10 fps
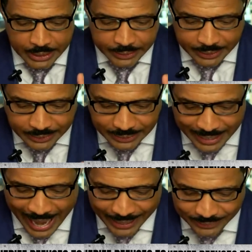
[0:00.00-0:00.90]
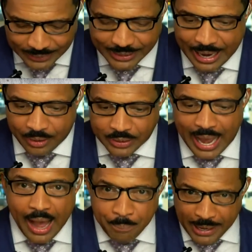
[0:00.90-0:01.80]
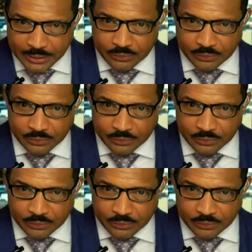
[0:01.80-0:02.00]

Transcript: This is Addison County High Bailiff.